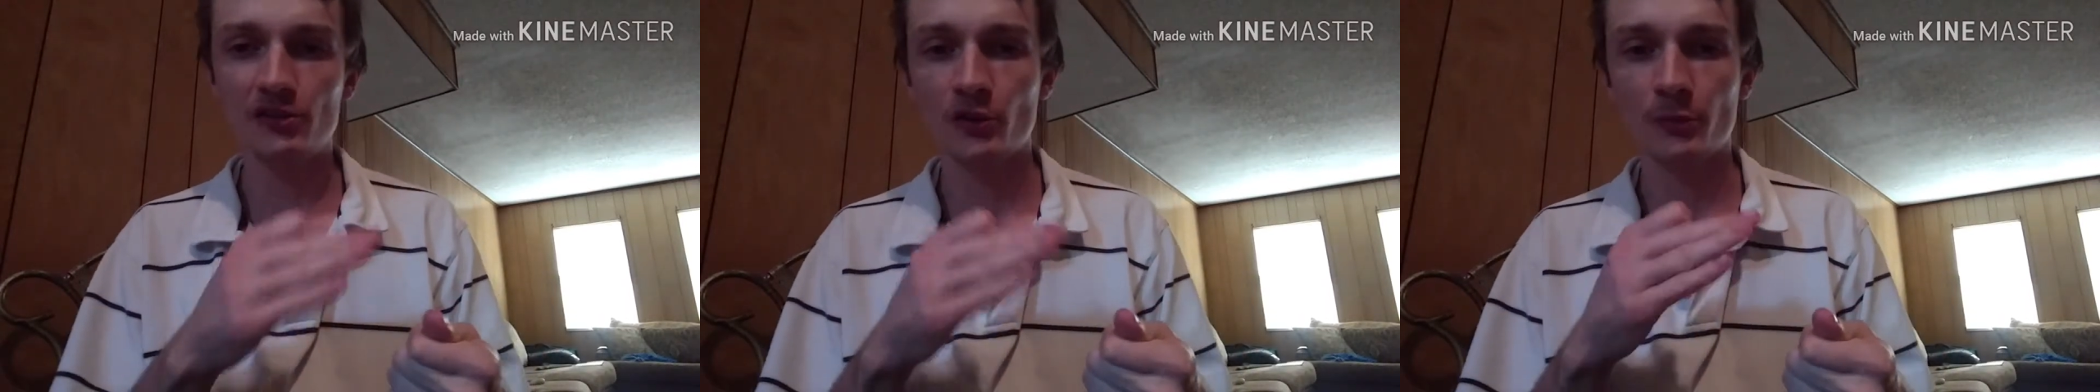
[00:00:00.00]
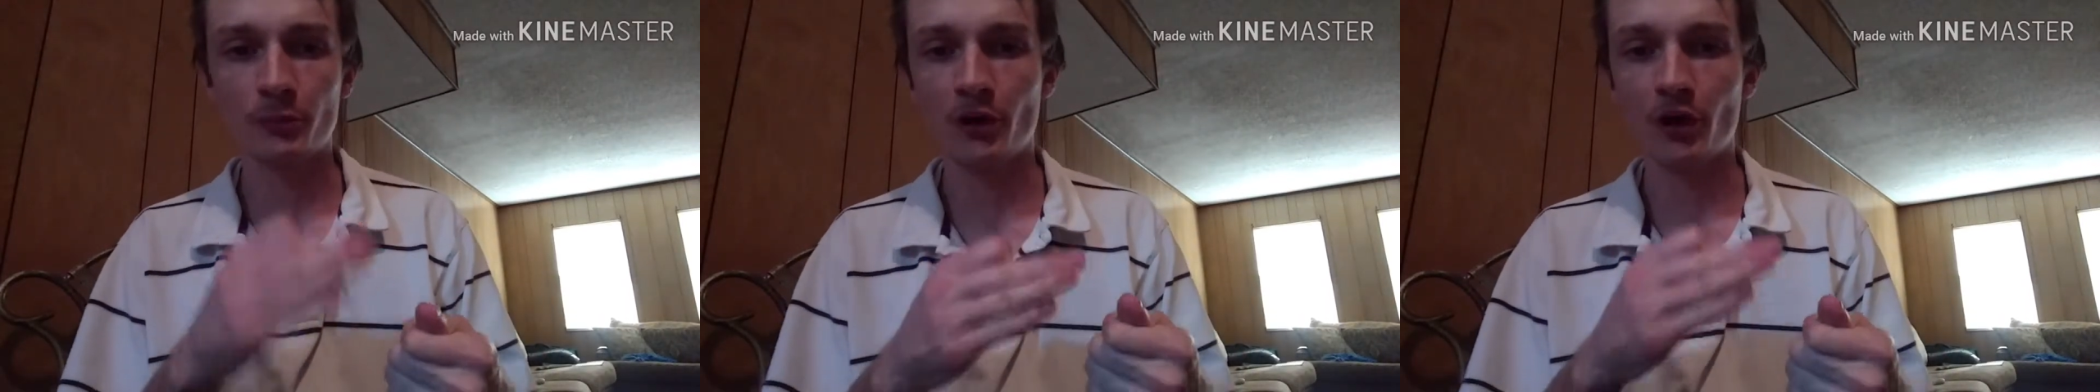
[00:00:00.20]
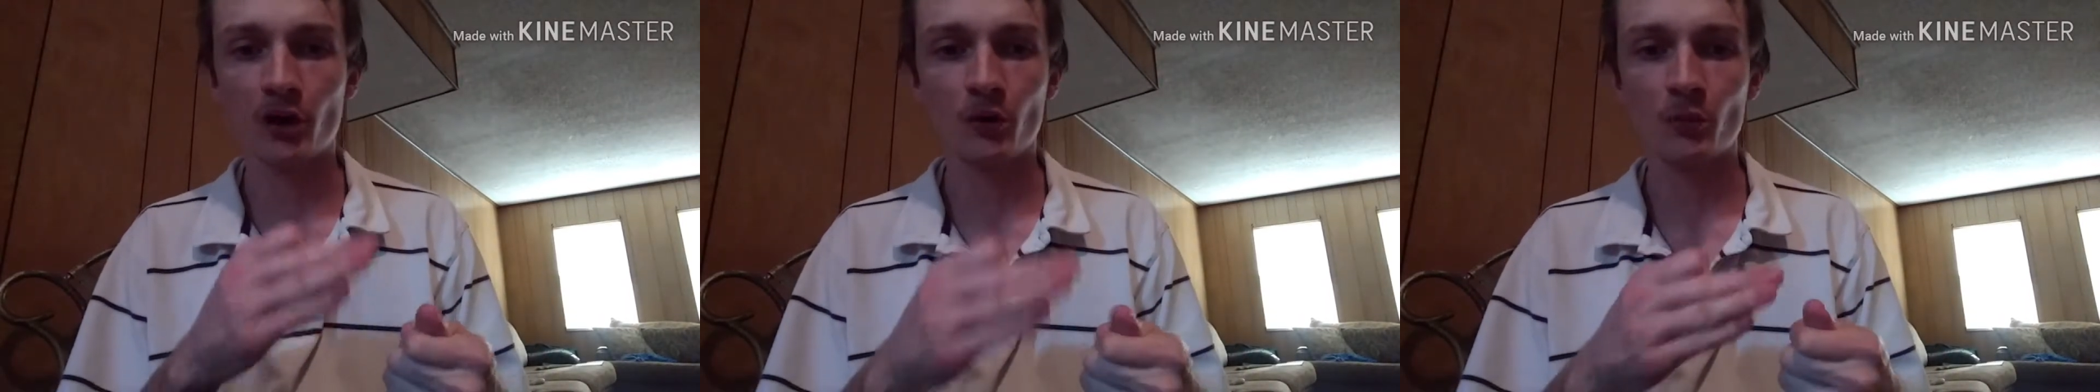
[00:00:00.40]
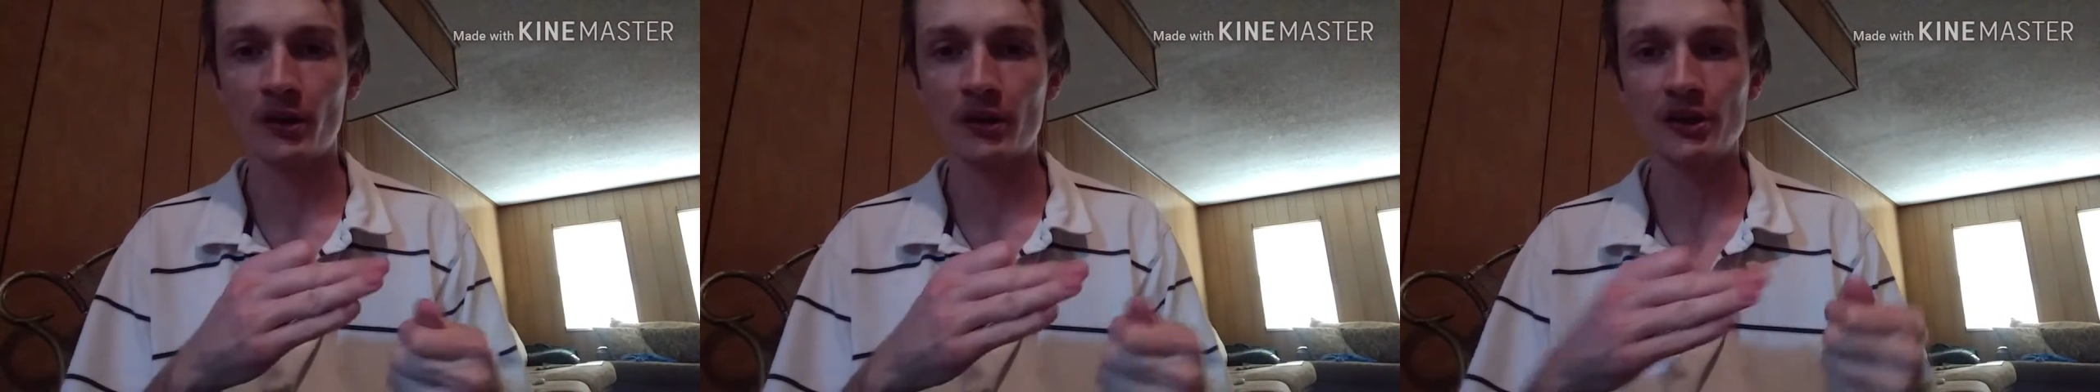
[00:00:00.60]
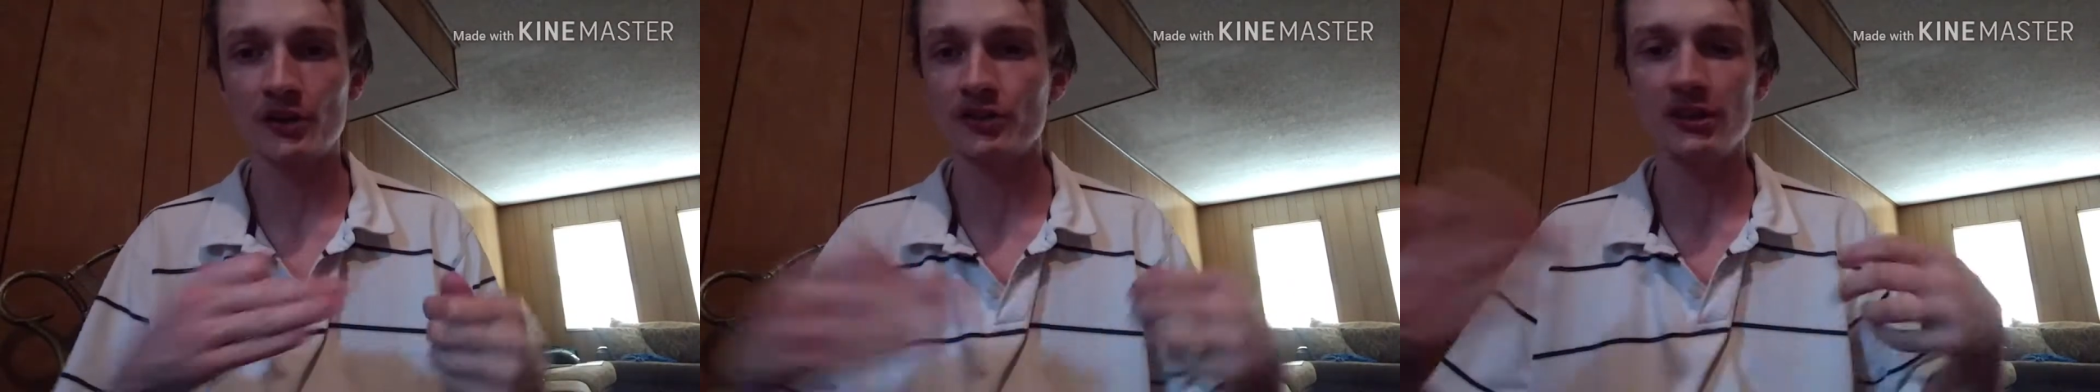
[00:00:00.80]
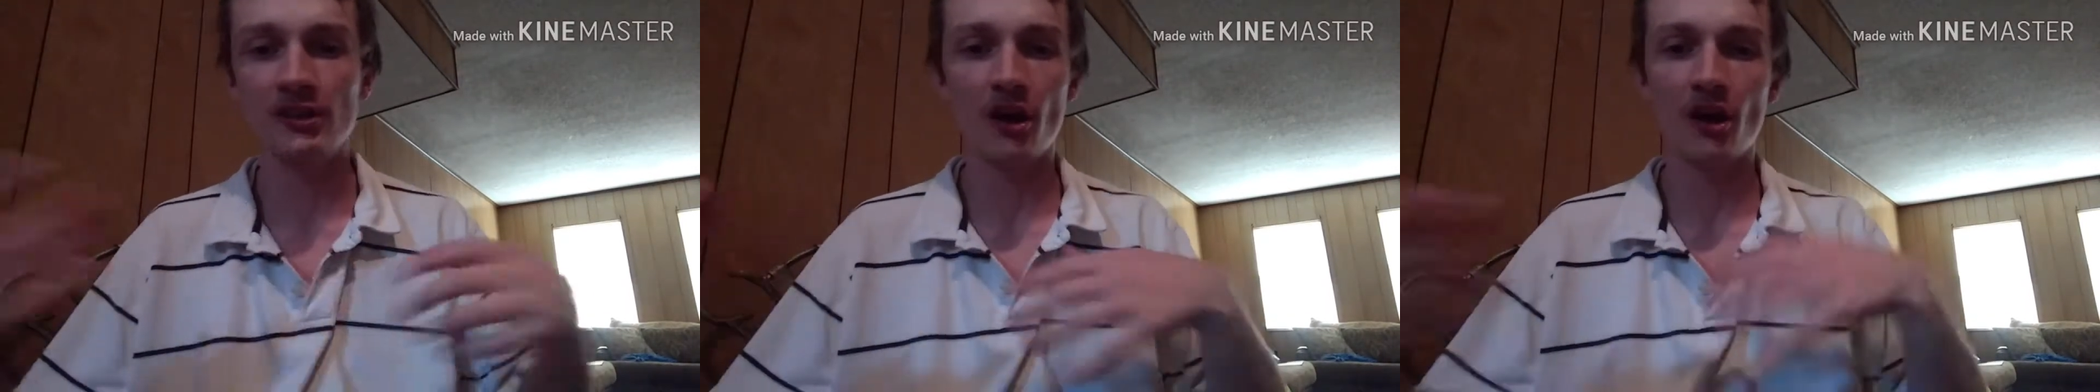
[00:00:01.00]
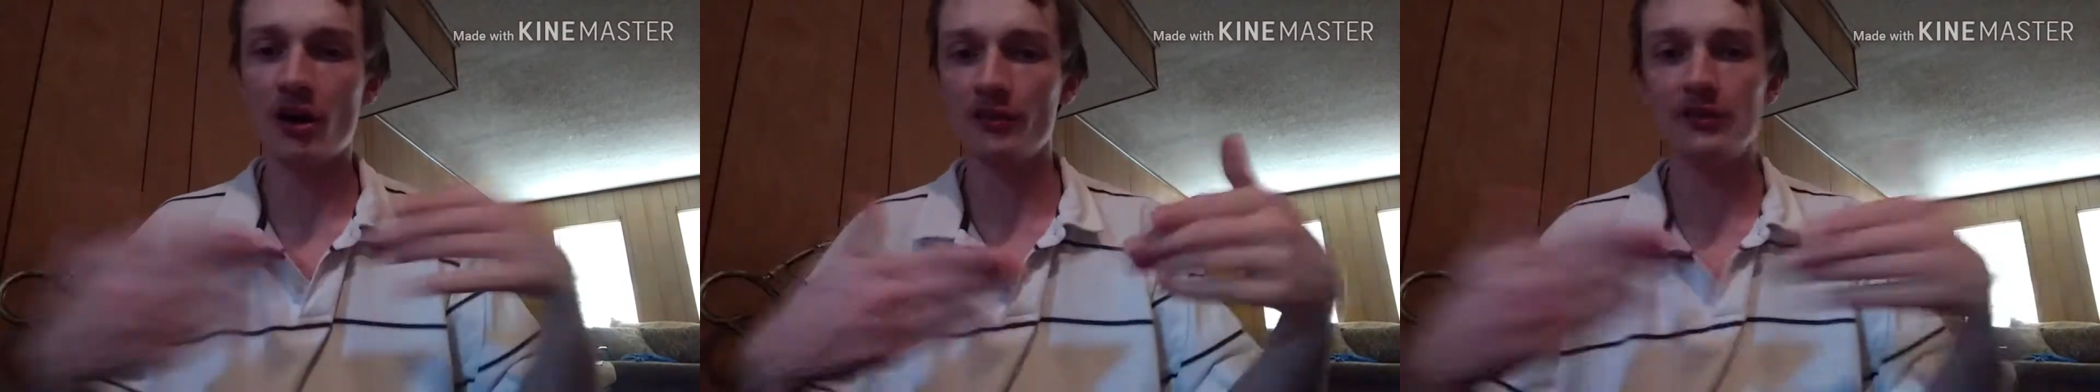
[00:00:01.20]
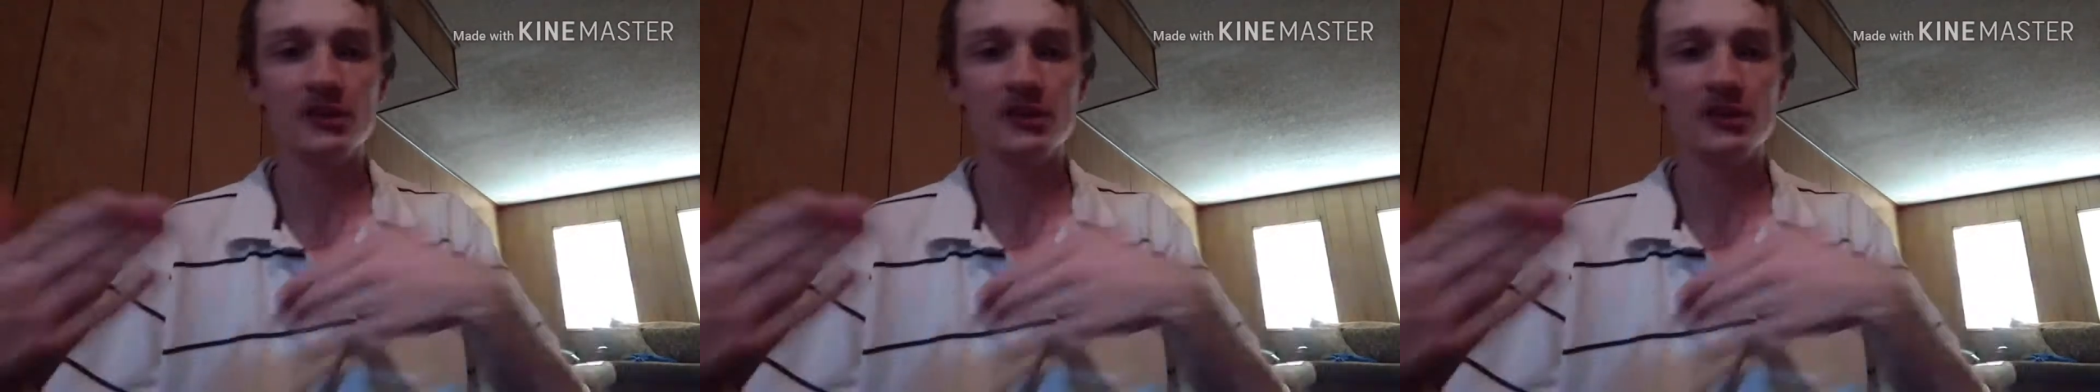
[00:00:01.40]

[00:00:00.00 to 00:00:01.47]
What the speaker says: to a part where you've seen all